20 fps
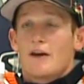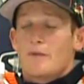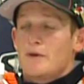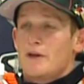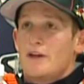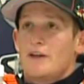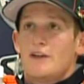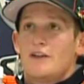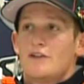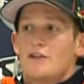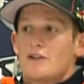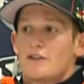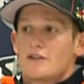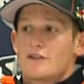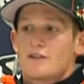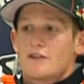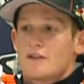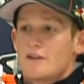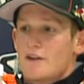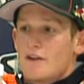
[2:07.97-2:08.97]
I mean, he
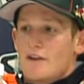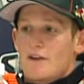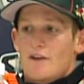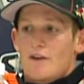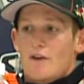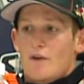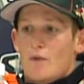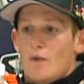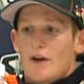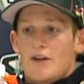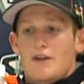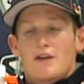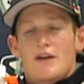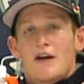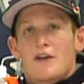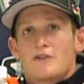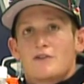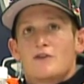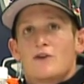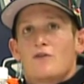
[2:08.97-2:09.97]
just went
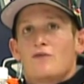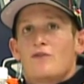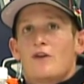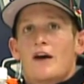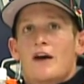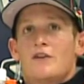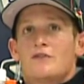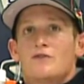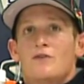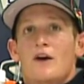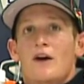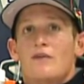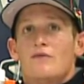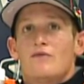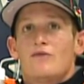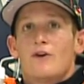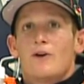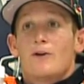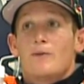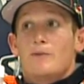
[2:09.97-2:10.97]
down so fast right in
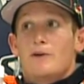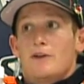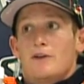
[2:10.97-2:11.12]
front of me,